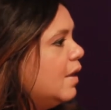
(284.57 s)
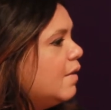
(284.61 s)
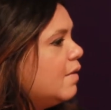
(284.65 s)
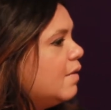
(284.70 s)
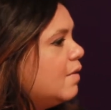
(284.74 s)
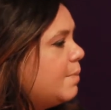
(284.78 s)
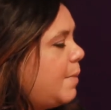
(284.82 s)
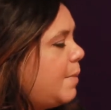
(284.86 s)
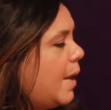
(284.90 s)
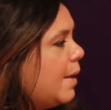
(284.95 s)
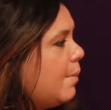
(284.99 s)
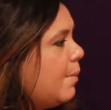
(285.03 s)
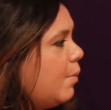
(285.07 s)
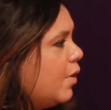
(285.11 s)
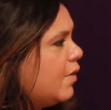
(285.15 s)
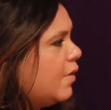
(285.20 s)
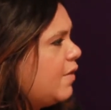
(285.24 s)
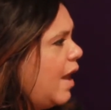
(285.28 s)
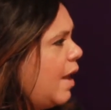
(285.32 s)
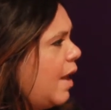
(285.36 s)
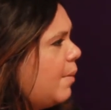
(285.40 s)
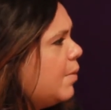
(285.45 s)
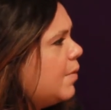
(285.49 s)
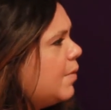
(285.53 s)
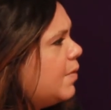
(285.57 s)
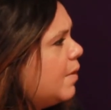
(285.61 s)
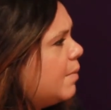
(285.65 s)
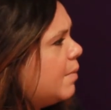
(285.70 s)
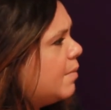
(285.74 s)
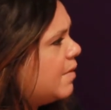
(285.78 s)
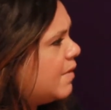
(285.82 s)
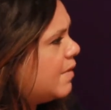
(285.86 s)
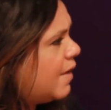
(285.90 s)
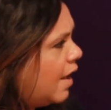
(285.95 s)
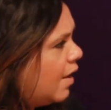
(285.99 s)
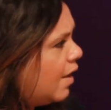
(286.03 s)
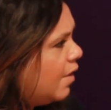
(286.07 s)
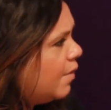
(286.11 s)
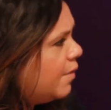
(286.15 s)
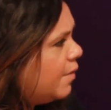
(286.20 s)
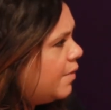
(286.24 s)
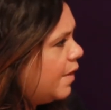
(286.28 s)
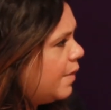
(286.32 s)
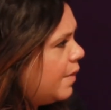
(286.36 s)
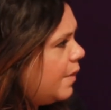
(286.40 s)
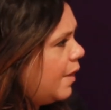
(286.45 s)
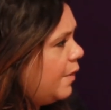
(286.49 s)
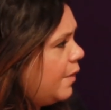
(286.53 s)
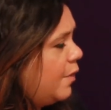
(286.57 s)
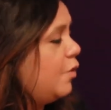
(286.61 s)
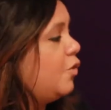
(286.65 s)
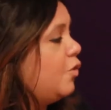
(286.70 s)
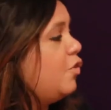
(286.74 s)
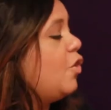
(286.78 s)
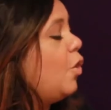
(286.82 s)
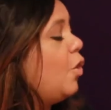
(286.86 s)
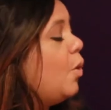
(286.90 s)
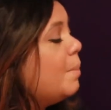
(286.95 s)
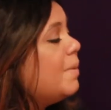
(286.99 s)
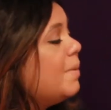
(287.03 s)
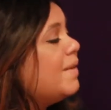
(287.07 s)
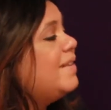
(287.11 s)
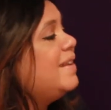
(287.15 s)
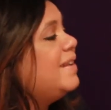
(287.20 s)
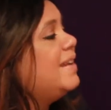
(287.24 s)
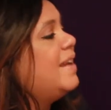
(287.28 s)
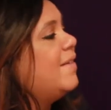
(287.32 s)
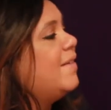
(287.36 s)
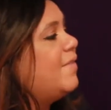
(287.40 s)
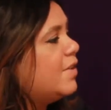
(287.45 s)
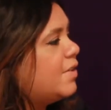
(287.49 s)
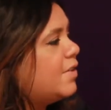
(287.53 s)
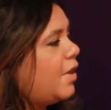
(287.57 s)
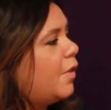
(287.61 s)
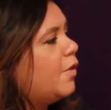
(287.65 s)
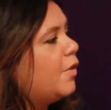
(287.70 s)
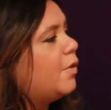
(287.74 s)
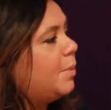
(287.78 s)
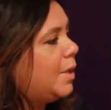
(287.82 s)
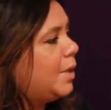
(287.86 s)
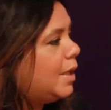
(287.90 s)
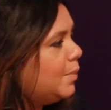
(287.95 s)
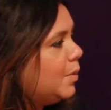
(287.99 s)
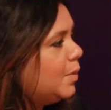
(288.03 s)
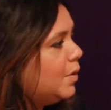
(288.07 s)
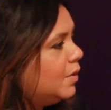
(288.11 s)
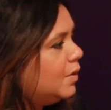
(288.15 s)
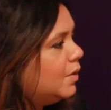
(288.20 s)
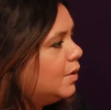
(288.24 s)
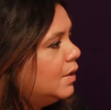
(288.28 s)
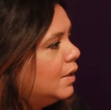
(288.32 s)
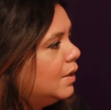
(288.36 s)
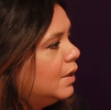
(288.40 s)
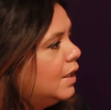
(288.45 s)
spend more time with themselves, and that they're so busy giving to other people